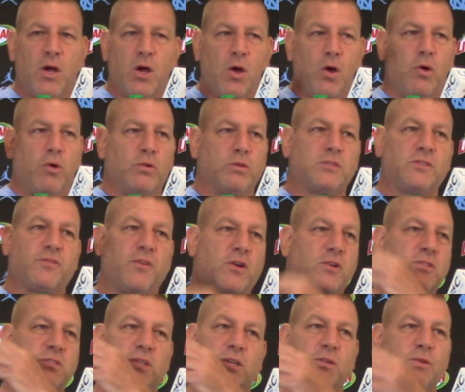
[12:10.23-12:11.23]
who's
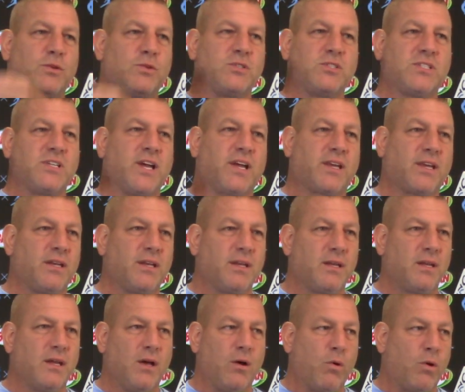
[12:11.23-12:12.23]
first or who's second
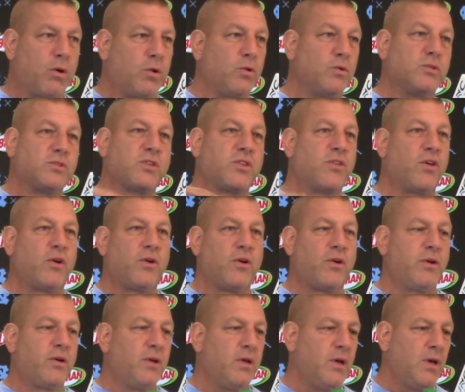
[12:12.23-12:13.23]
or who's
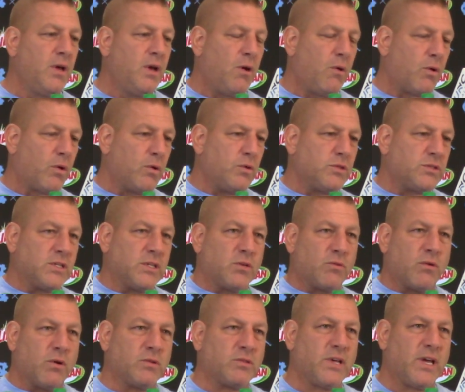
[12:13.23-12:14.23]
third or who's in the
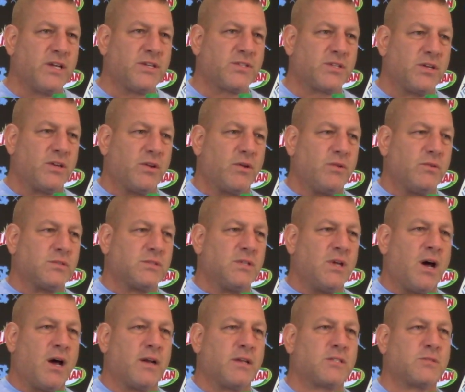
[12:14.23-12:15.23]
rotation and who's
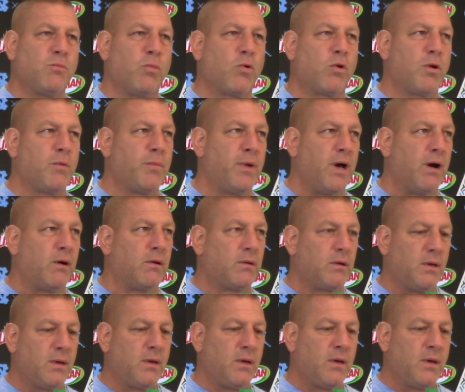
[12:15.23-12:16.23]
not. It's more
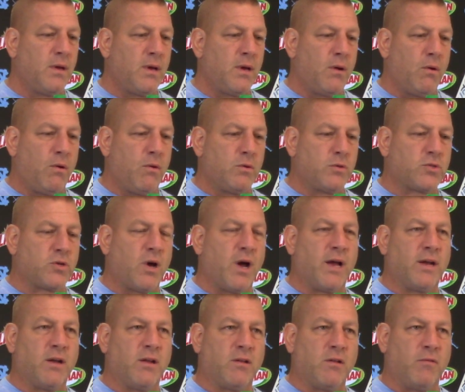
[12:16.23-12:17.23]
about
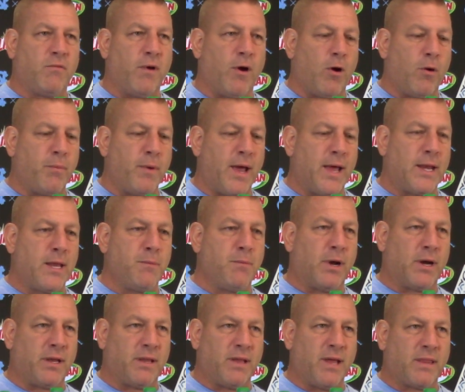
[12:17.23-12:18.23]
trying to develop
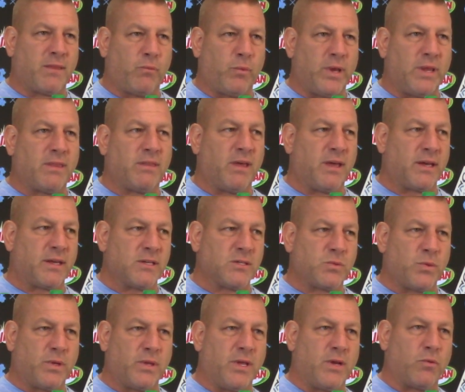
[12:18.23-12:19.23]
anybody that we think is
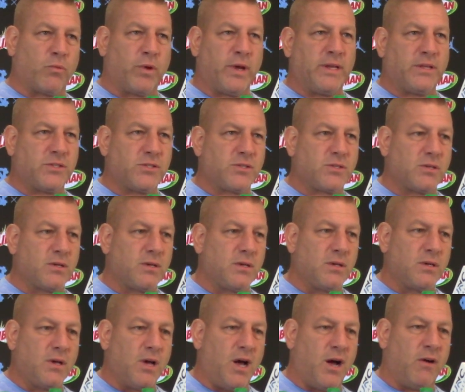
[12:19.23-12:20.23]
within reach
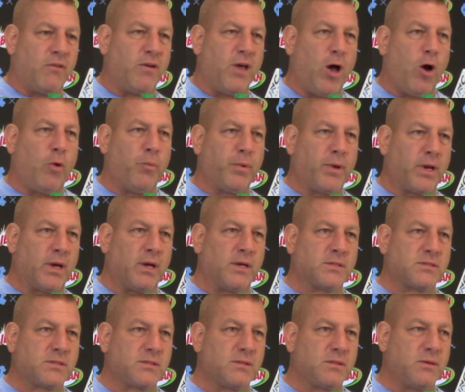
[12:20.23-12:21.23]
of helping
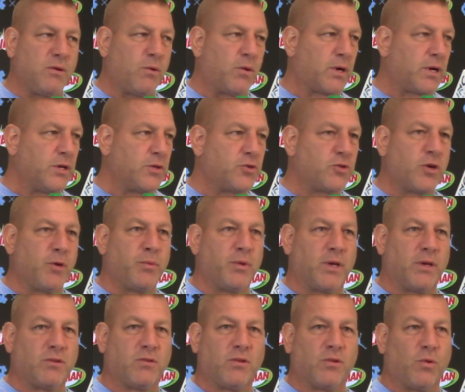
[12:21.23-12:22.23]
us or
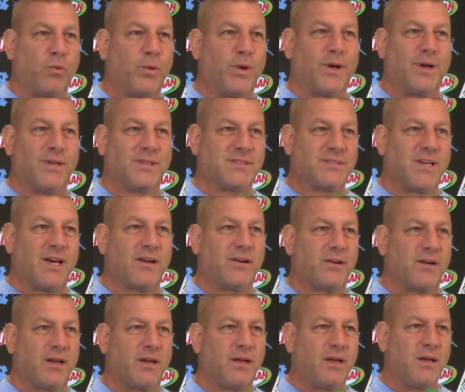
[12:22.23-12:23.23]
contributing to the win on
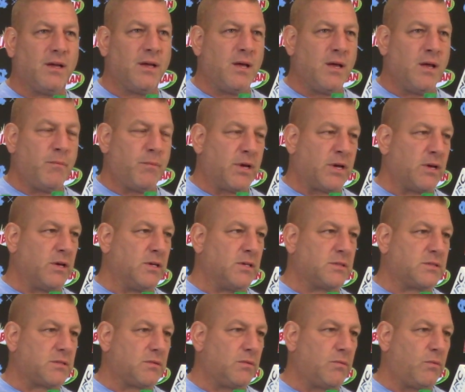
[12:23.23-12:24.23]
Saturday.
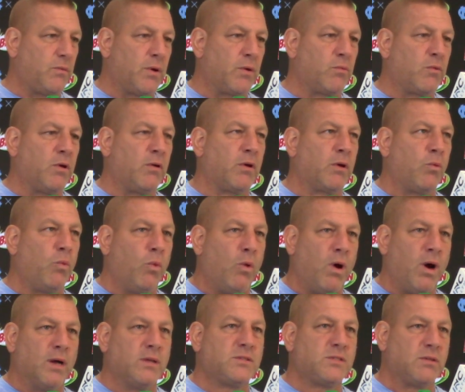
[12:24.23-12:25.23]
Because we really
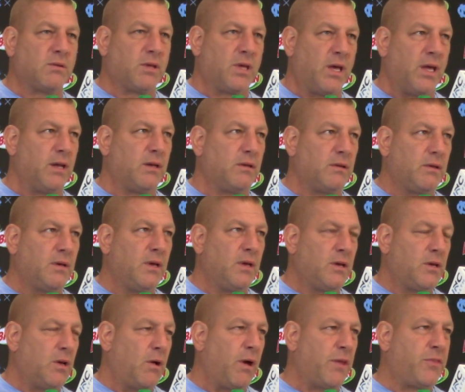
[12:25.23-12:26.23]
want to get,
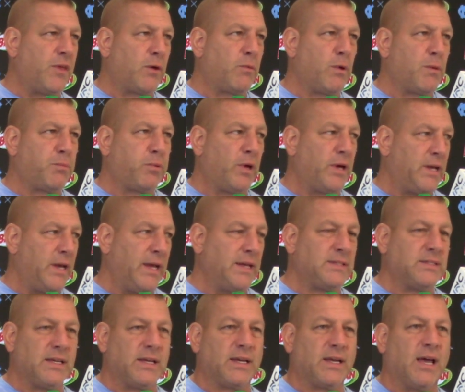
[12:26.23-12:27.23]
you know, I think we played
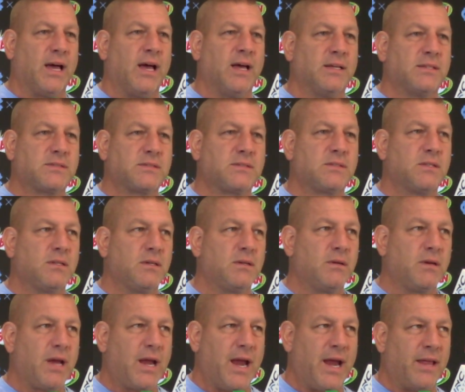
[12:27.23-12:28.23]
18 guys
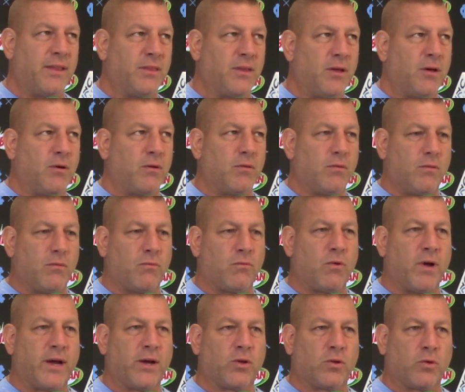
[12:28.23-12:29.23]
in their
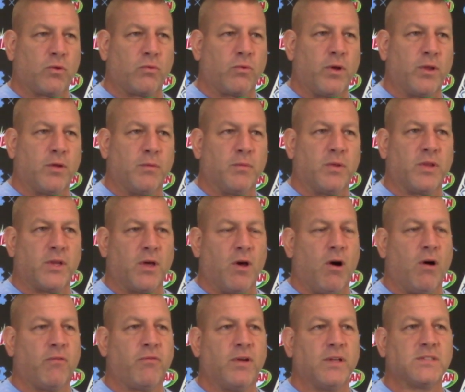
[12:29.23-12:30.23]
regular rhythm of the
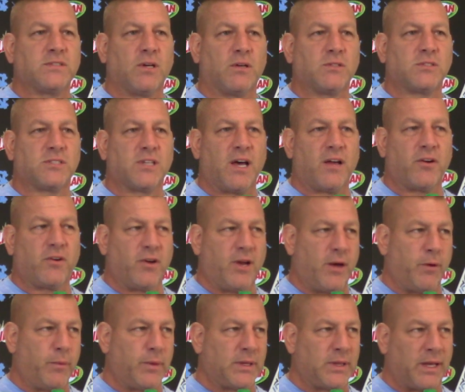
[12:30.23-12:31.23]
offense on Saturday,
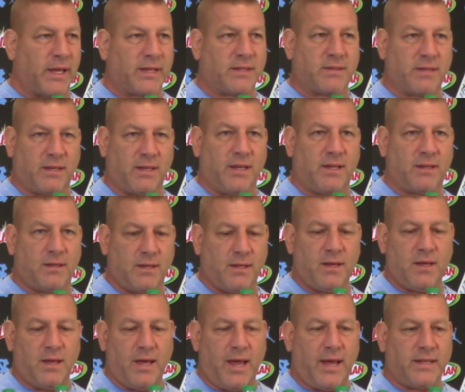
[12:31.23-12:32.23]
and we'd like to get
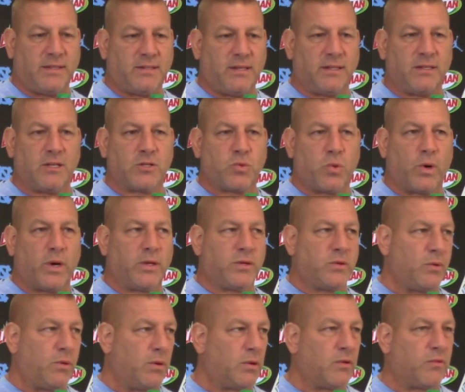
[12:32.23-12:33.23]
18 to
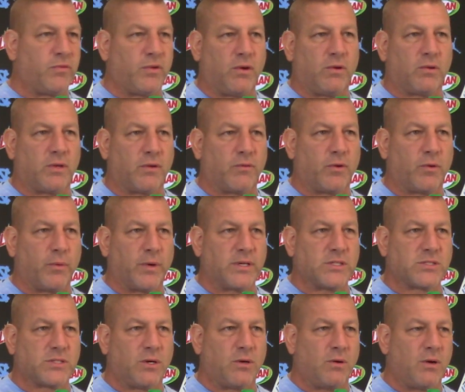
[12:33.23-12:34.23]
22 on the field every week.
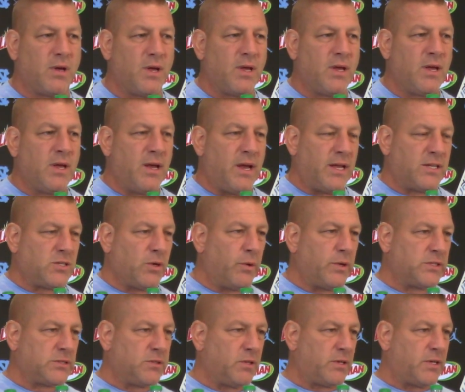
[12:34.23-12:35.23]
So it's
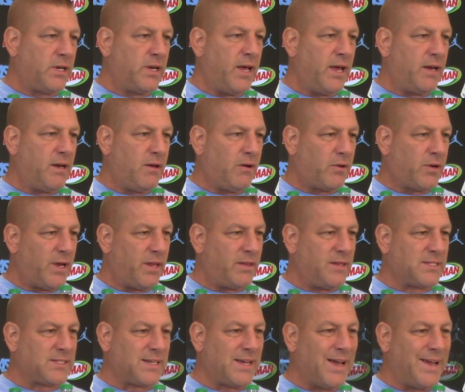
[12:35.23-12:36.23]
always looking at, okay,
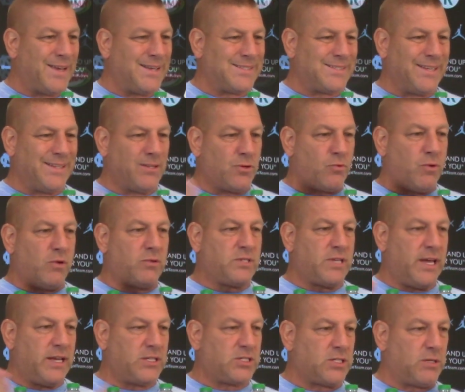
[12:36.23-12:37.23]
this guy is in the
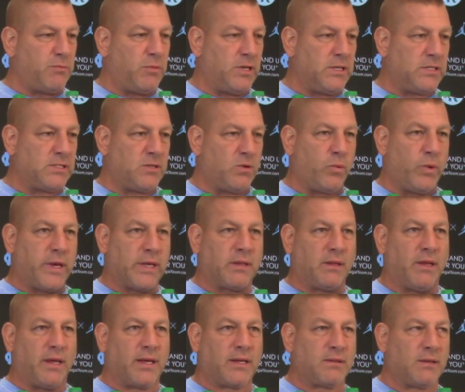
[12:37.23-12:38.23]
rotation, but he's the weak
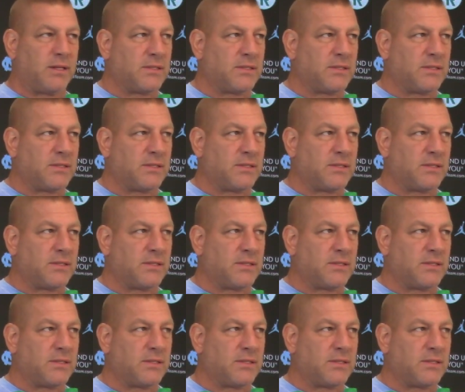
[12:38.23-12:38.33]
link.